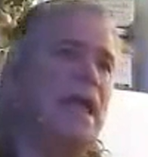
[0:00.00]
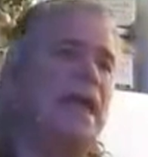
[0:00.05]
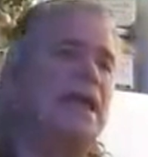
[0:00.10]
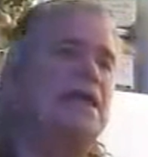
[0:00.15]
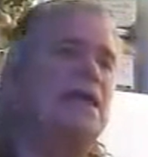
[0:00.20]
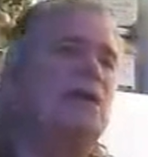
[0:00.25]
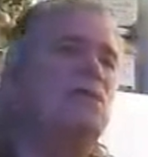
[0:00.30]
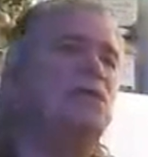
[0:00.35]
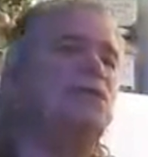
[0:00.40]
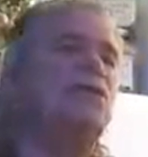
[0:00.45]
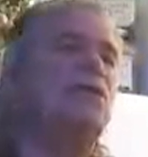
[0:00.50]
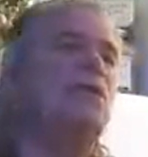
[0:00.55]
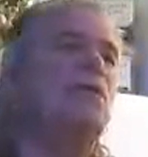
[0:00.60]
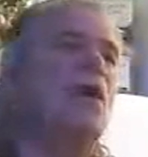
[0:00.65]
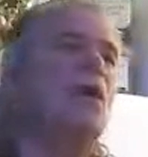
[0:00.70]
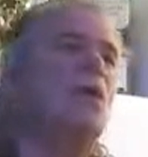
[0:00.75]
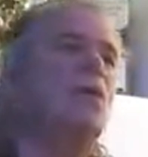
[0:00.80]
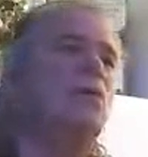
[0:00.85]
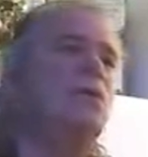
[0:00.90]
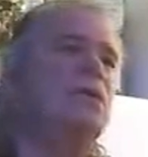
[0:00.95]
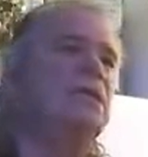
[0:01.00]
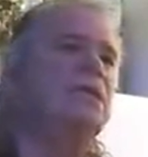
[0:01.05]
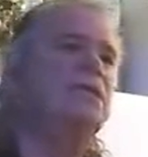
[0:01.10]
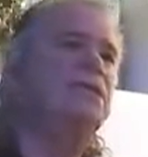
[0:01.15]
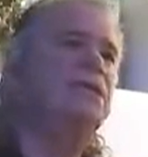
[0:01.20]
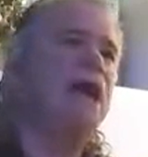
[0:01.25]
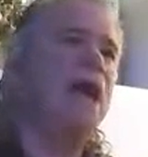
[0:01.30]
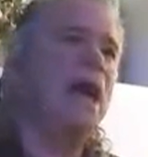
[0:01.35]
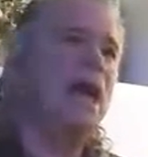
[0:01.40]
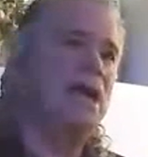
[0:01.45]
And he was her only
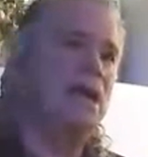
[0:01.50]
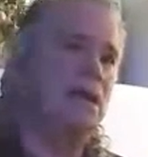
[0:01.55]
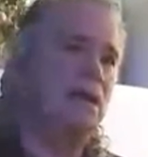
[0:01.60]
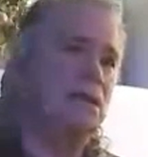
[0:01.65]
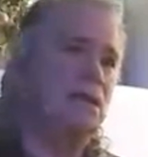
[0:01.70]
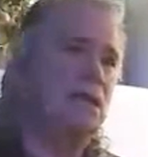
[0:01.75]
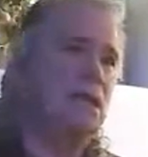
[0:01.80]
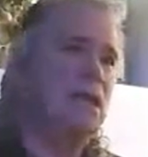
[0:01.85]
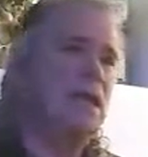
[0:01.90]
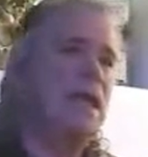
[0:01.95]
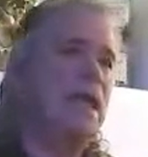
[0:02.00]
child,